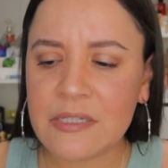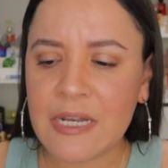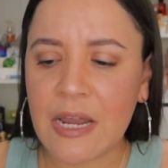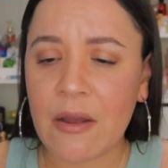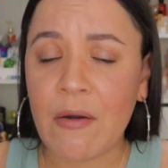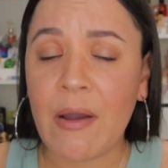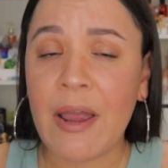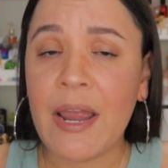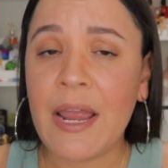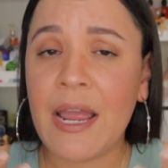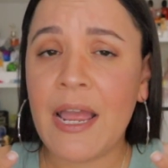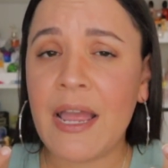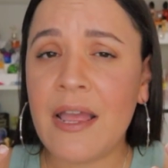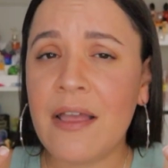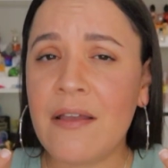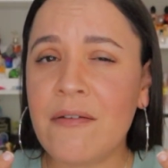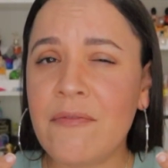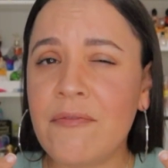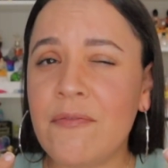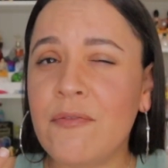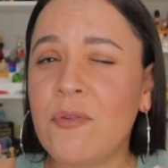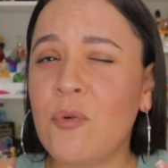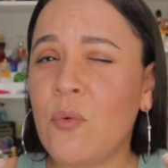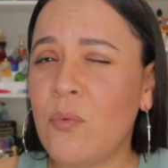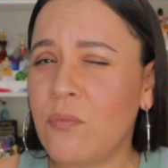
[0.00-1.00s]
Now I
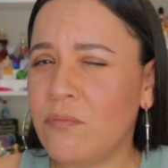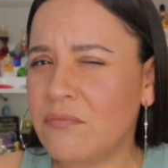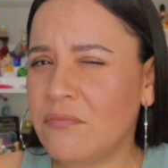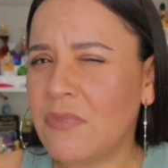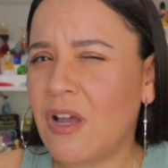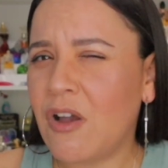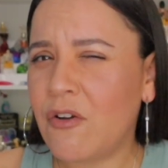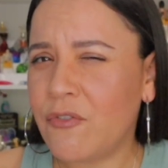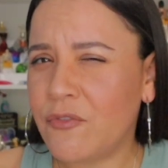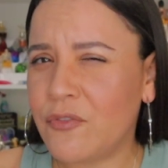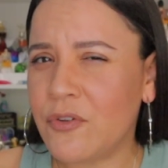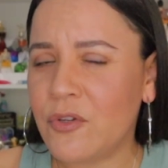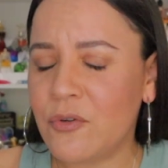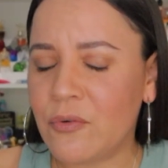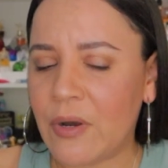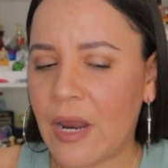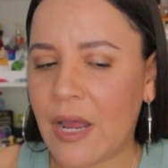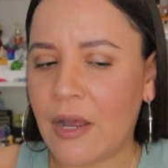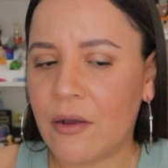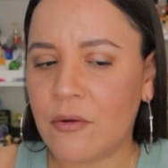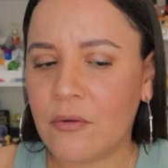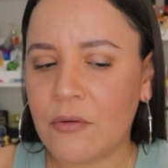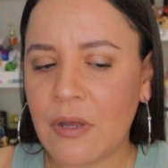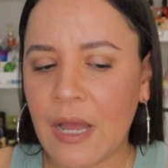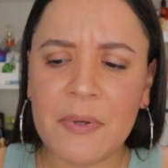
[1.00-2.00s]
have a few
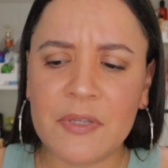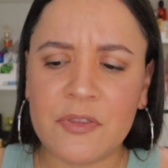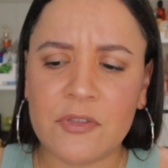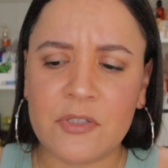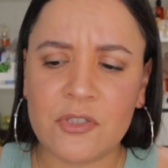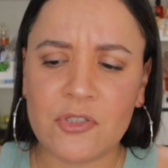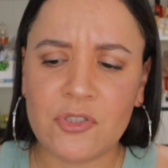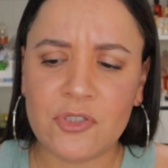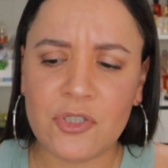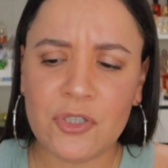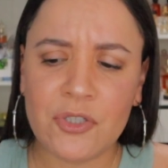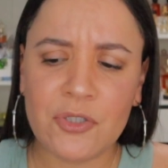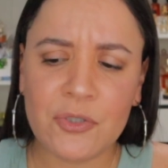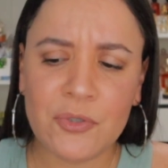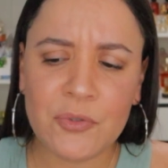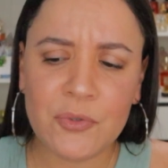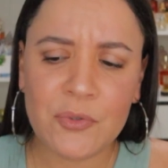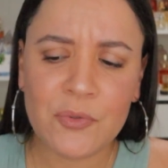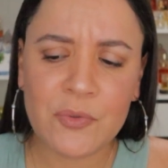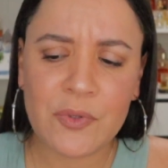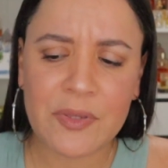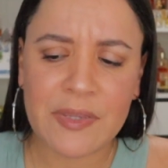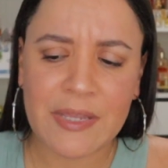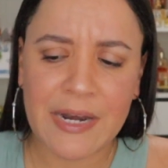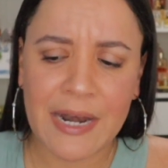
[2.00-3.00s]
now but the
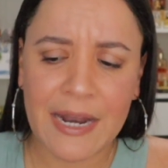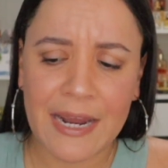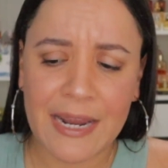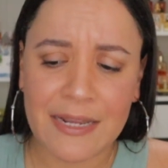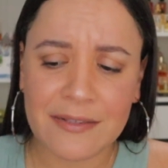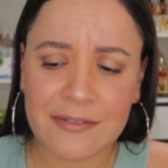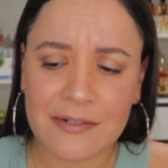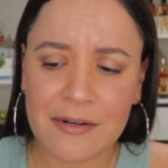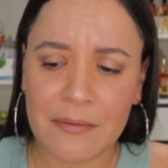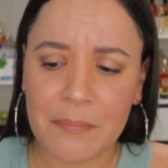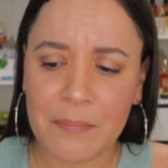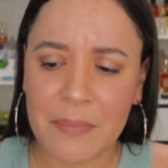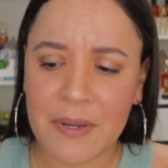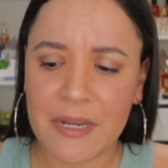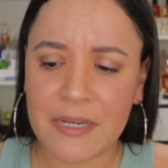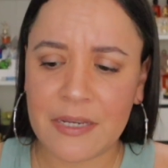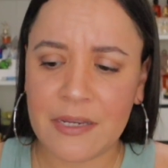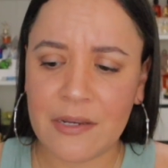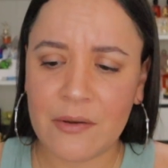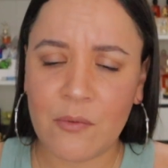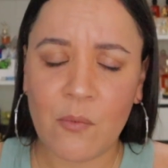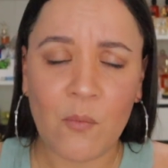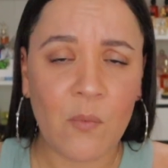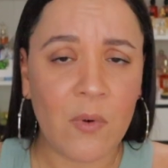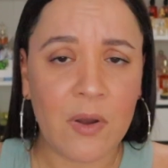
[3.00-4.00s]
two that I ended up
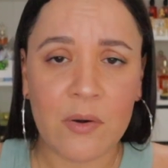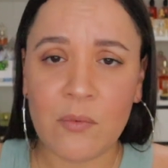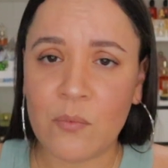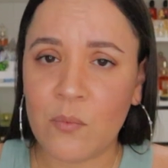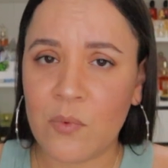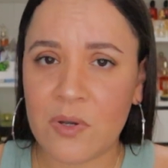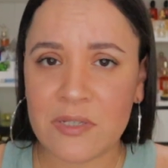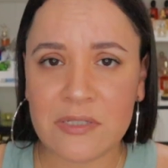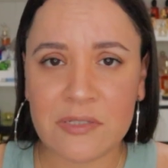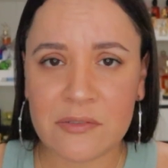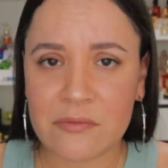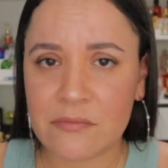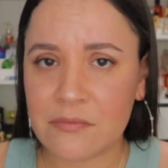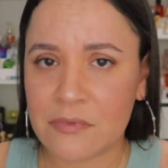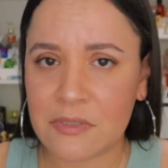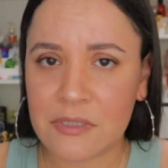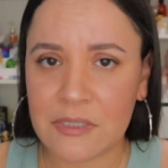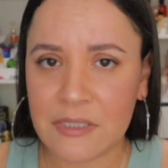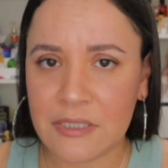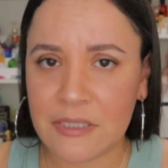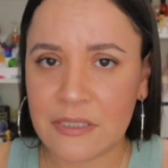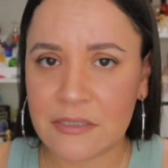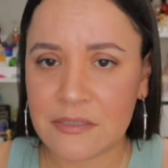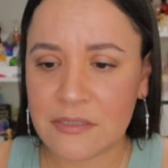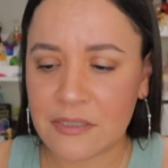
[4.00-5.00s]
picking one wasn't
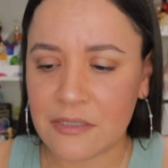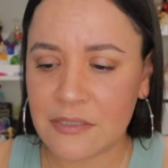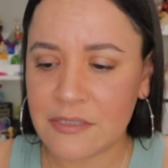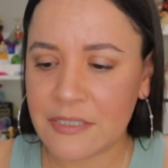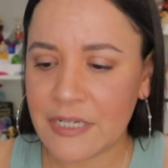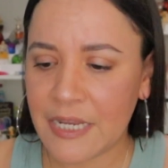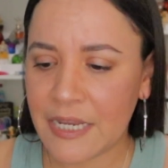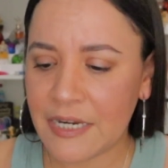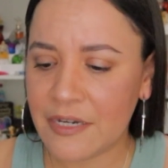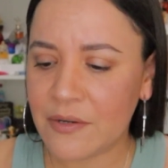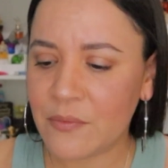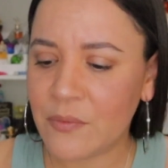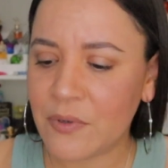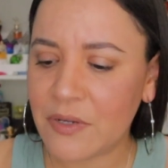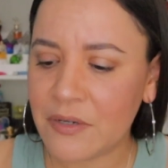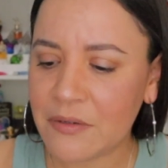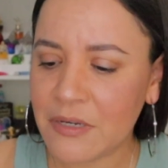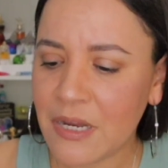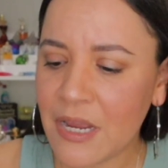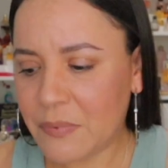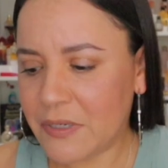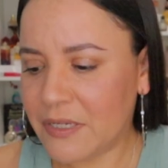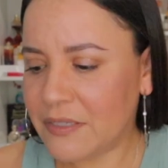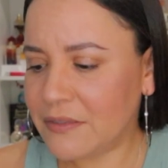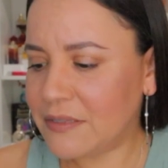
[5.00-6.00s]
really a suntanny one
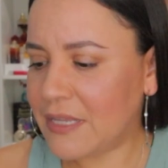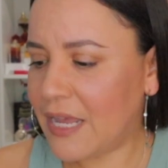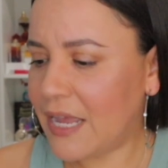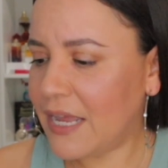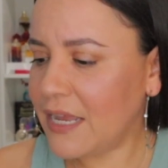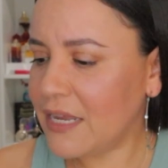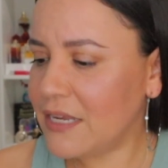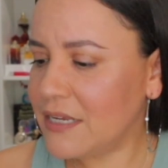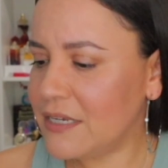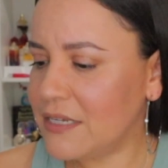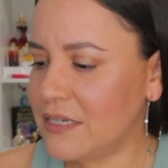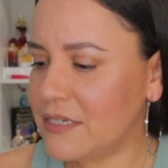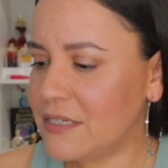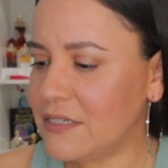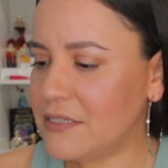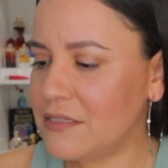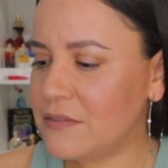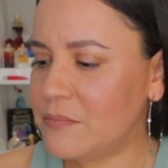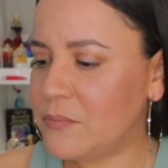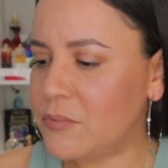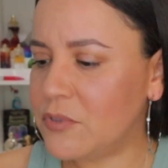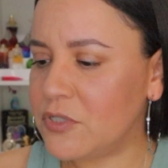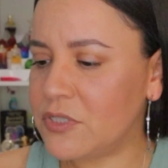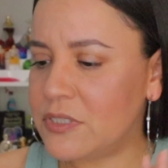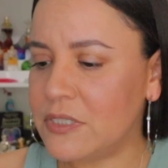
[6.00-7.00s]
but that is
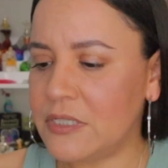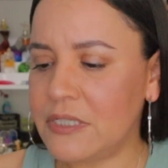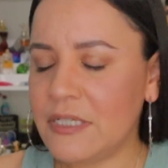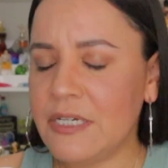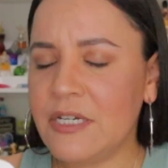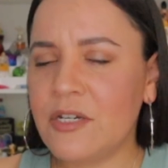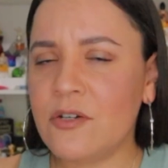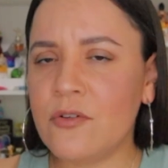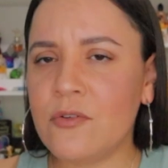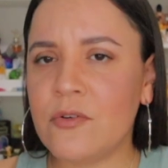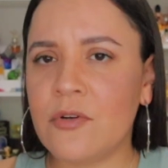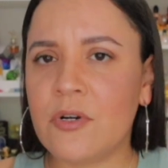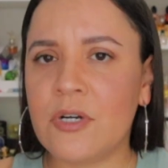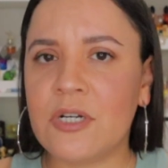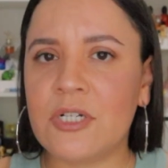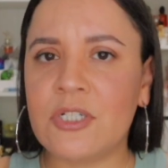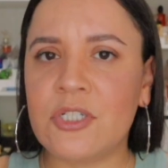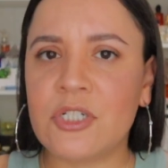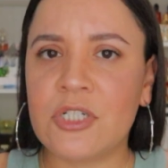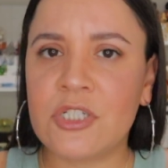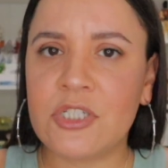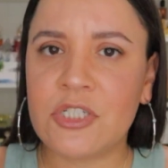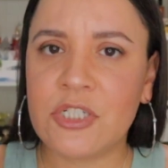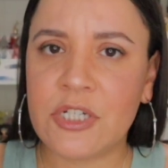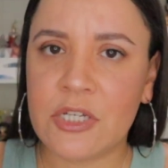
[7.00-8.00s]
Brazilian
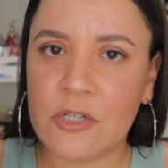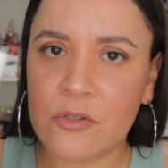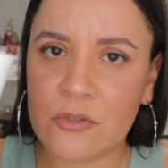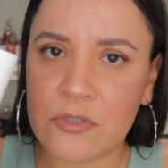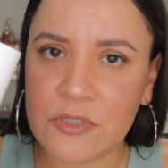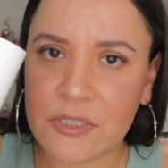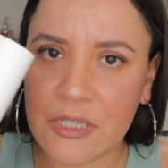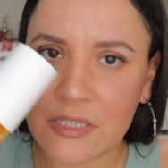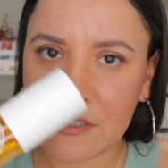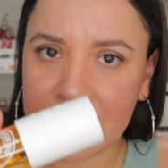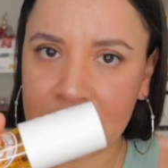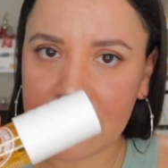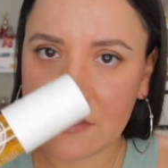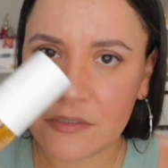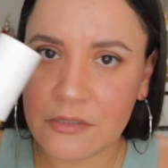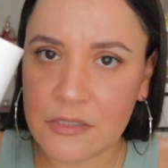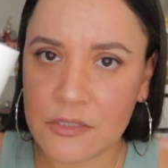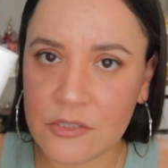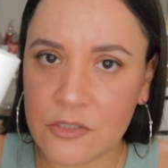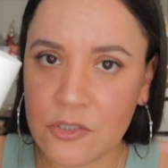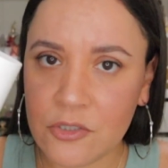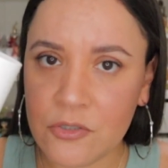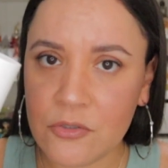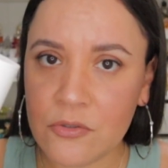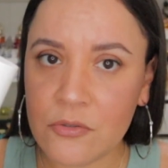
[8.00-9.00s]
Crush Shadow Star
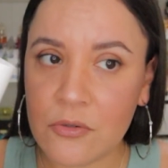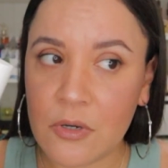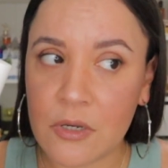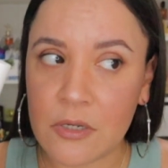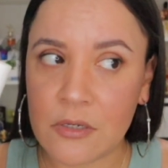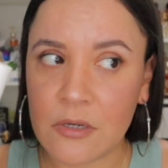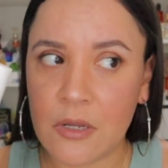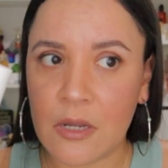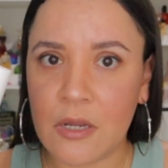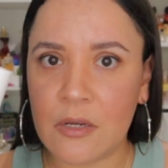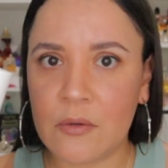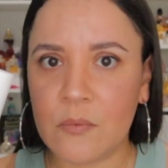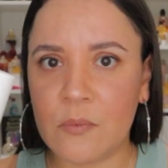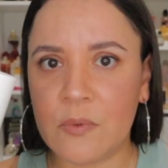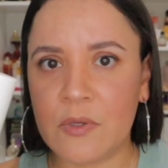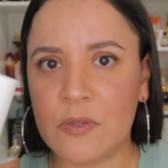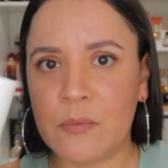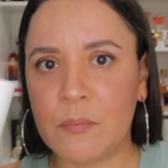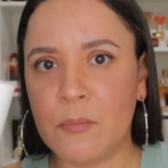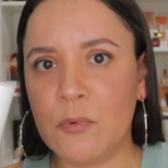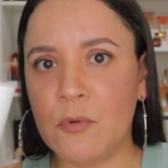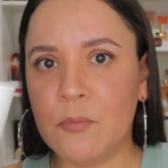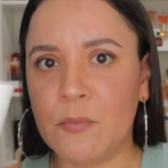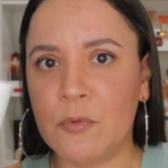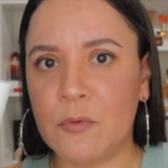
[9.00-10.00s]
62 along
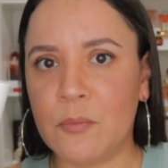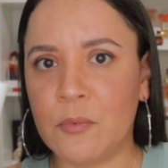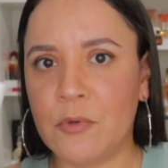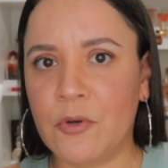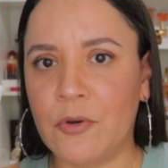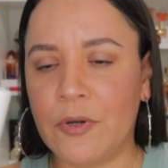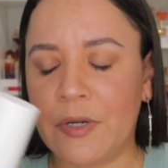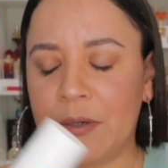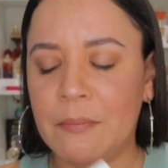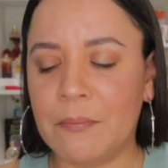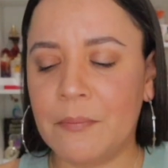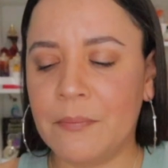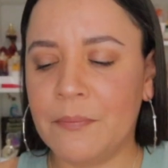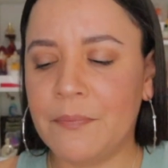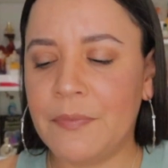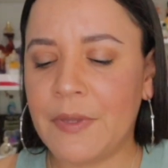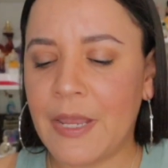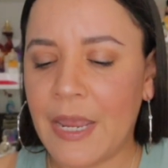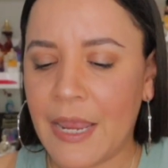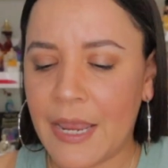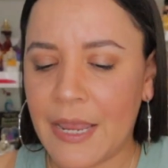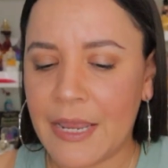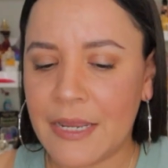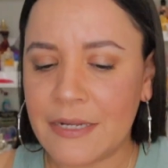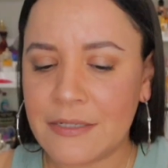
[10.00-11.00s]
with Boom Boom Cream
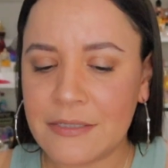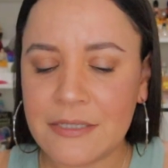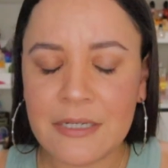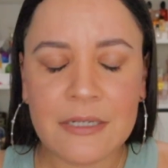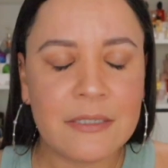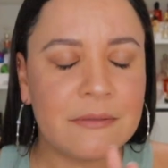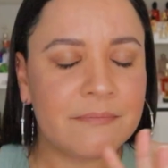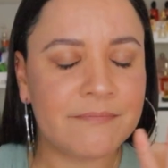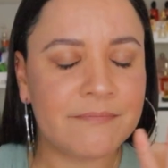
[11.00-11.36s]
and